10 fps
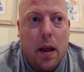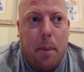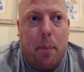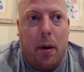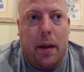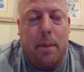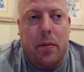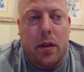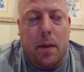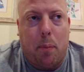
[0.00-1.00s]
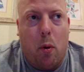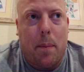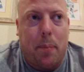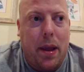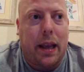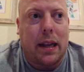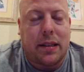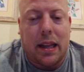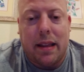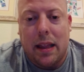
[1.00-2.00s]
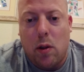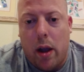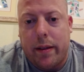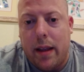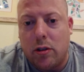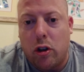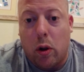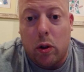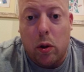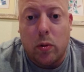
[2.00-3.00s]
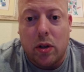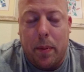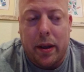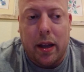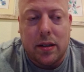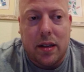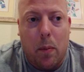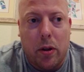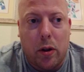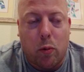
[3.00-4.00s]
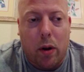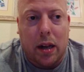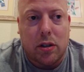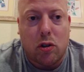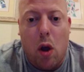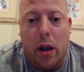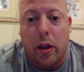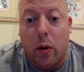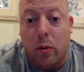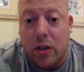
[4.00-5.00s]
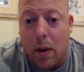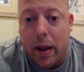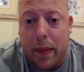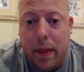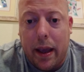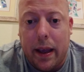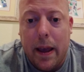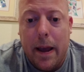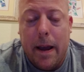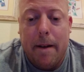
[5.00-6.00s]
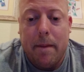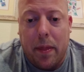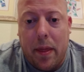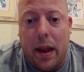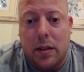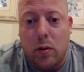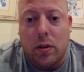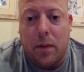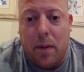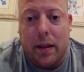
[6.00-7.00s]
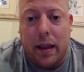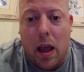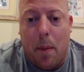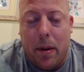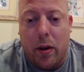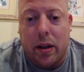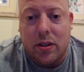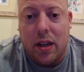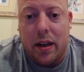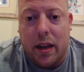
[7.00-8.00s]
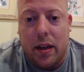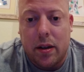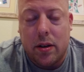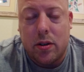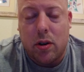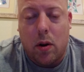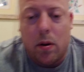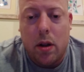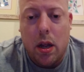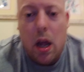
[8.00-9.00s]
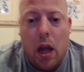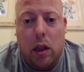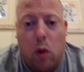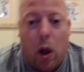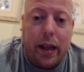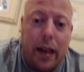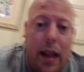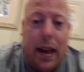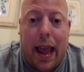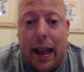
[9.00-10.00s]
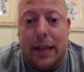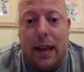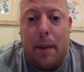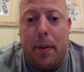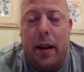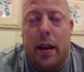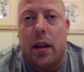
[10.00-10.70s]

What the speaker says: But the point being is get that locked in so you don't lose it, because then when you run out of stock and you don't sell anything, then it starts affecting how many you can send in. So lock it in ASAP.